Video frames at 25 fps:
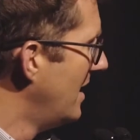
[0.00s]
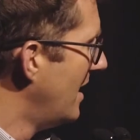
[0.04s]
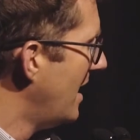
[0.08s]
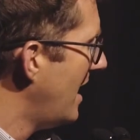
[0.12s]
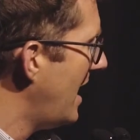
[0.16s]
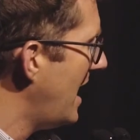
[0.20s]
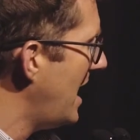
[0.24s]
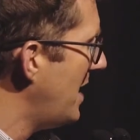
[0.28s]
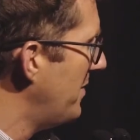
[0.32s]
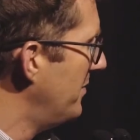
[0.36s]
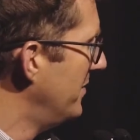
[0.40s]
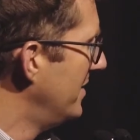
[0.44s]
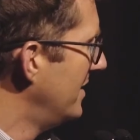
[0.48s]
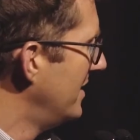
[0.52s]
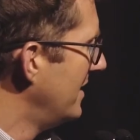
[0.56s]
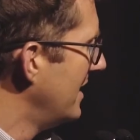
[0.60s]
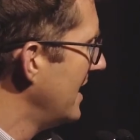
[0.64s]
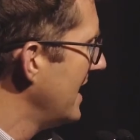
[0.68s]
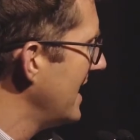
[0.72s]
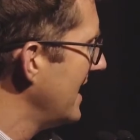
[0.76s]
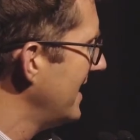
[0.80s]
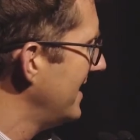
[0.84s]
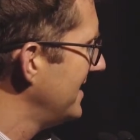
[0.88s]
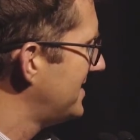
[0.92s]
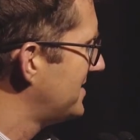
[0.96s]
And
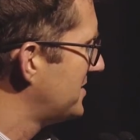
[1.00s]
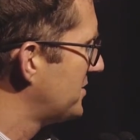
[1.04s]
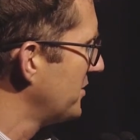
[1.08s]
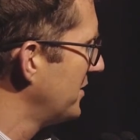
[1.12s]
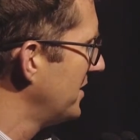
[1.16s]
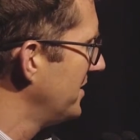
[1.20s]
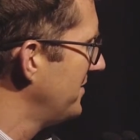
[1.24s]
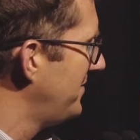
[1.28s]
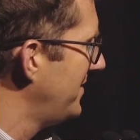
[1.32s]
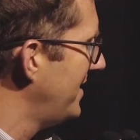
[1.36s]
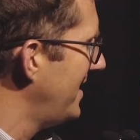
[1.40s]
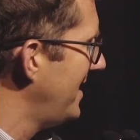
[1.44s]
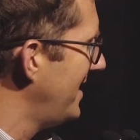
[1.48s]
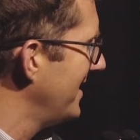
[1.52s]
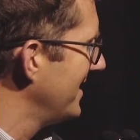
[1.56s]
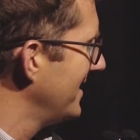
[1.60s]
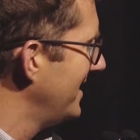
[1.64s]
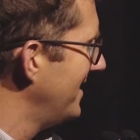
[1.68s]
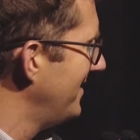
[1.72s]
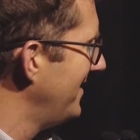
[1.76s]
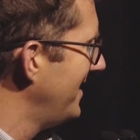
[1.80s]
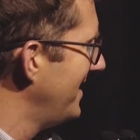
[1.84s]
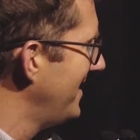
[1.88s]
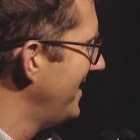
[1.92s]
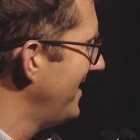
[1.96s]
it's sort of
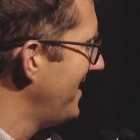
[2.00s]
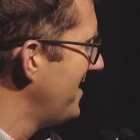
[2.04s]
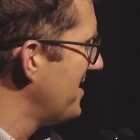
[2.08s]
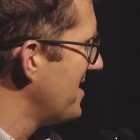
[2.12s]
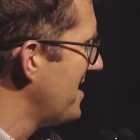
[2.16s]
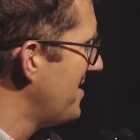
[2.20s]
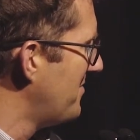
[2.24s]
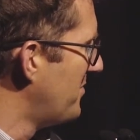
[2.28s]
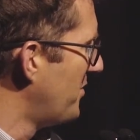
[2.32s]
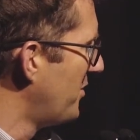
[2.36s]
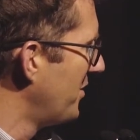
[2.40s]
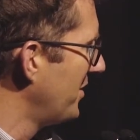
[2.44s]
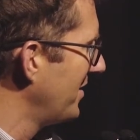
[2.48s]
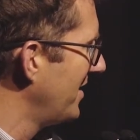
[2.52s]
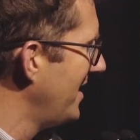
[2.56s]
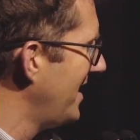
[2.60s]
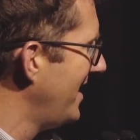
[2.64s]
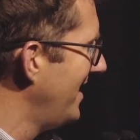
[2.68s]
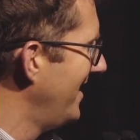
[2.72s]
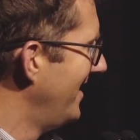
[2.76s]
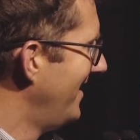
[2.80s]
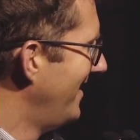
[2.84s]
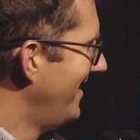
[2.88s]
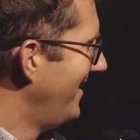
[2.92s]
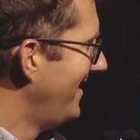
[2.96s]
a
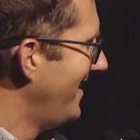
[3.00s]
more